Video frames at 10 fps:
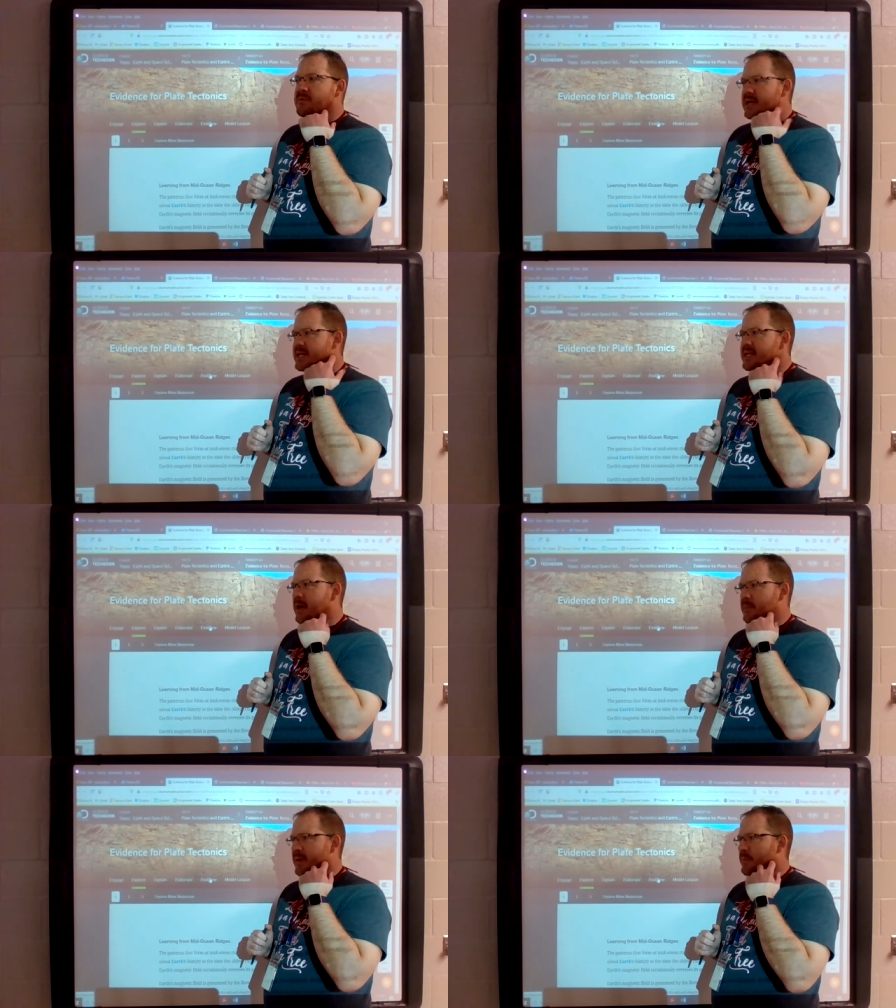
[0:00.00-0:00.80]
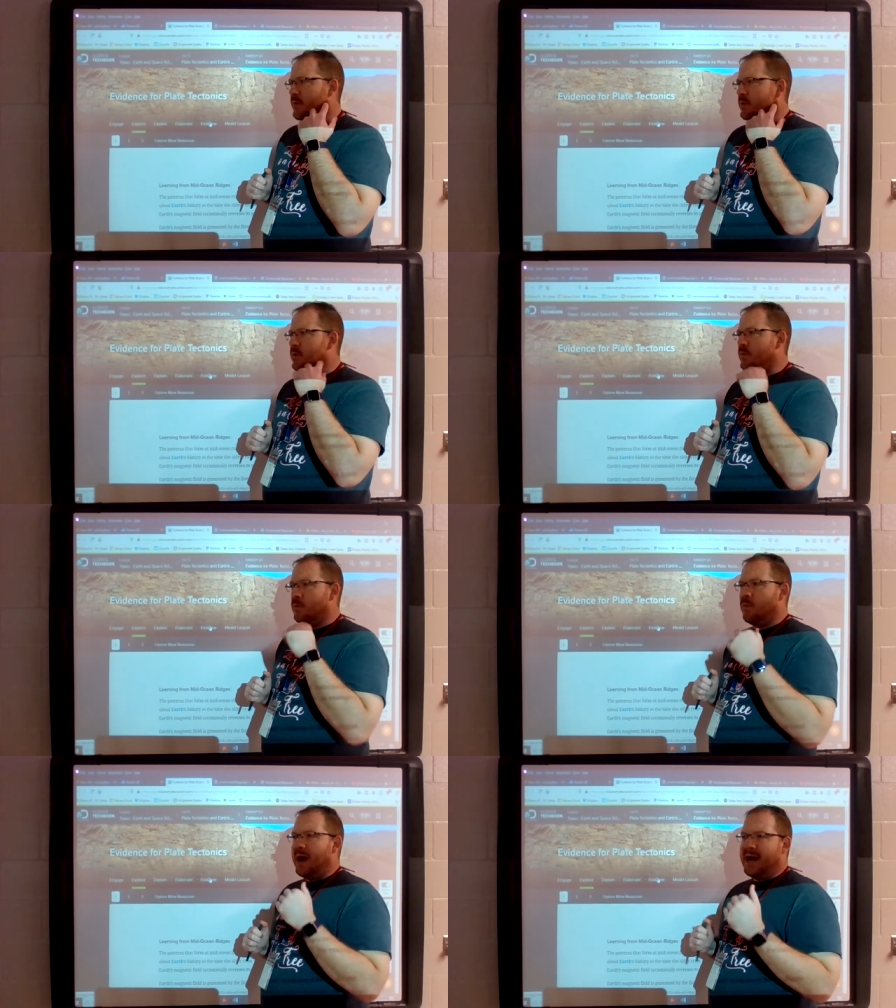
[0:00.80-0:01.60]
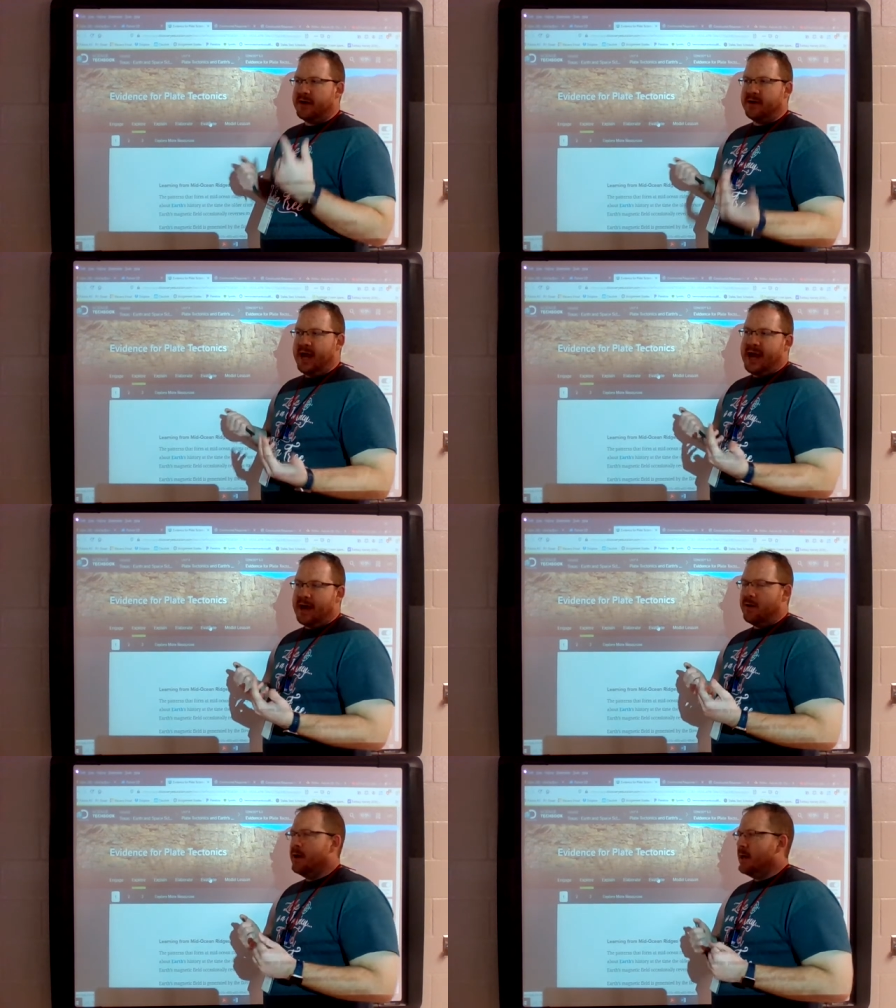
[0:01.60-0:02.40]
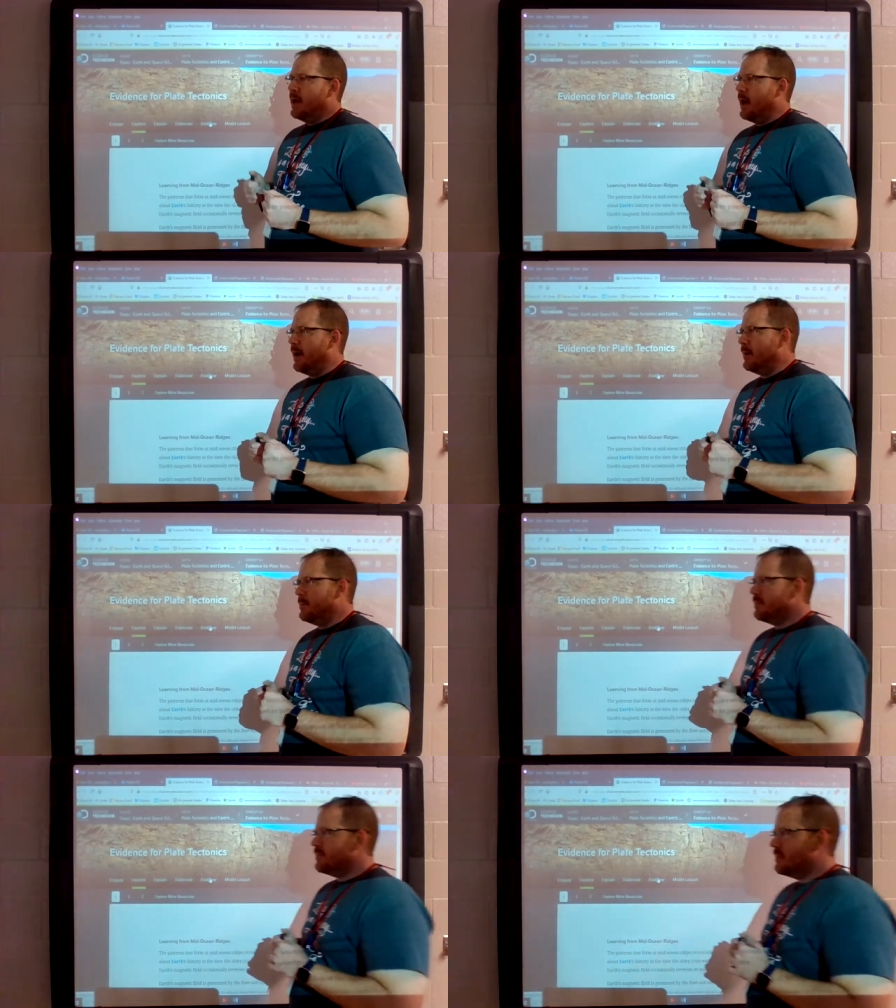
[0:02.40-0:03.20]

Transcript: really tell people why or how. Um,